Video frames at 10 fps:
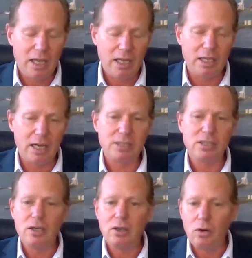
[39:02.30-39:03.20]
hey
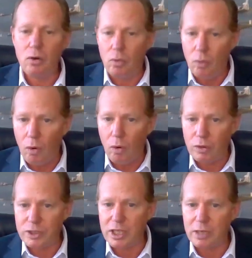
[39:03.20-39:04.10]
guys
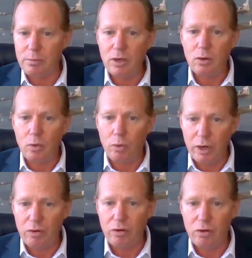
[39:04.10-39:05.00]
or team,
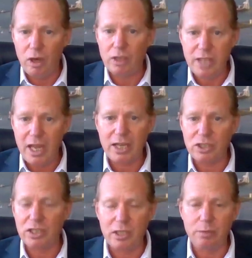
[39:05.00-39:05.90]
we're not
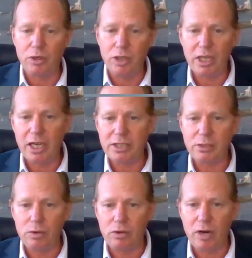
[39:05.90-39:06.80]
actually
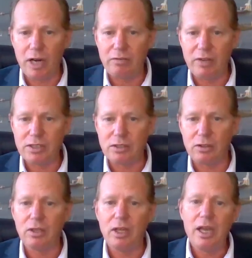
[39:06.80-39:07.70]
communicating with the right
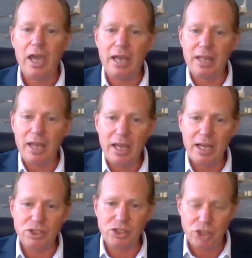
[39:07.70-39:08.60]
vessel. And they
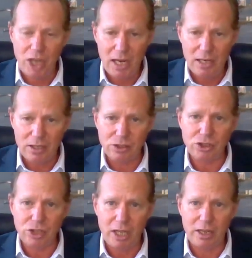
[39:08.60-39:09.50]
had
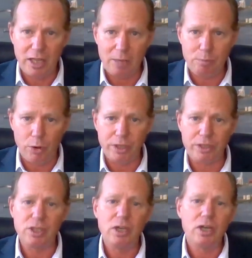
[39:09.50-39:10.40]
challenged at that
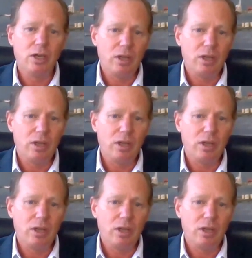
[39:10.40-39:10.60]
point